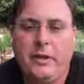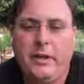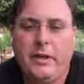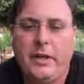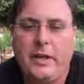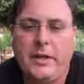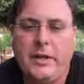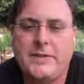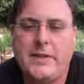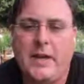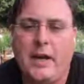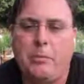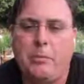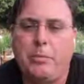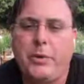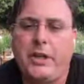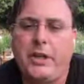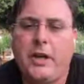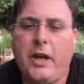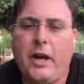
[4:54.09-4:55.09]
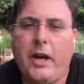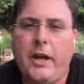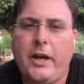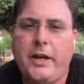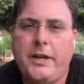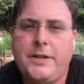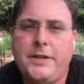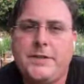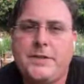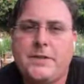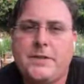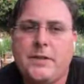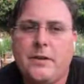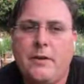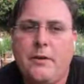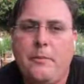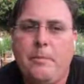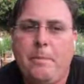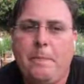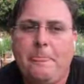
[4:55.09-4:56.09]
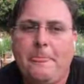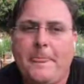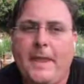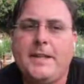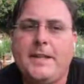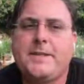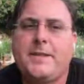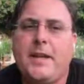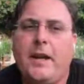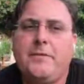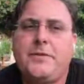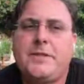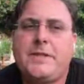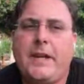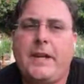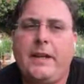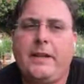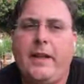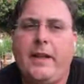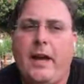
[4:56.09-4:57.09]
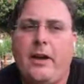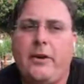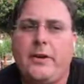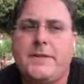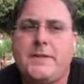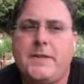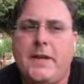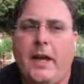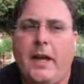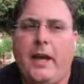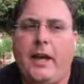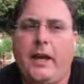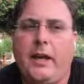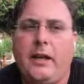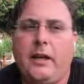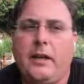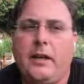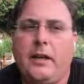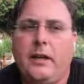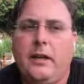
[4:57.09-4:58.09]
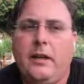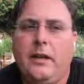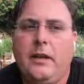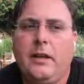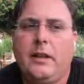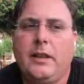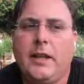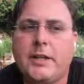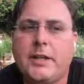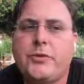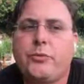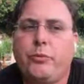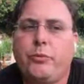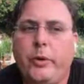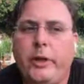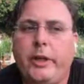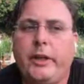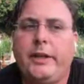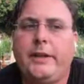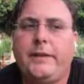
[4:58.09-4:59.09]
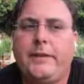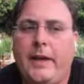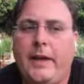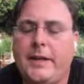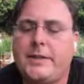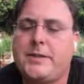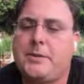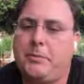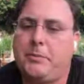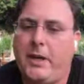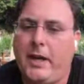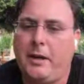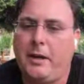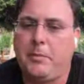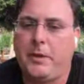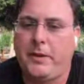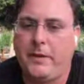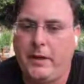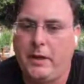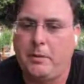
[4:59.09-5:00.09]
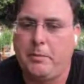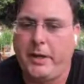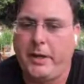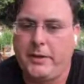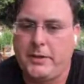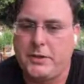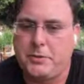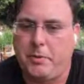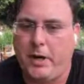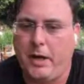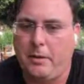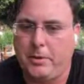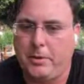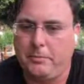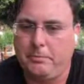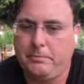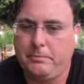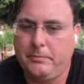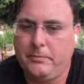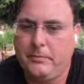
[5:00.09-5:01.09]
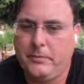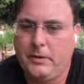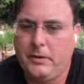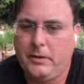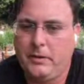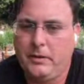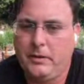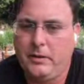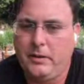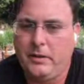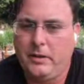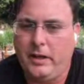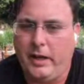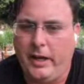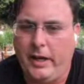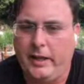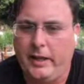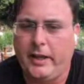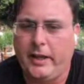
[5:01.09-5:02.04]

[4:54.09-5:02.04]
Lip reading: is that because instead of sitting down and saying, let's really take some time and think about this problem and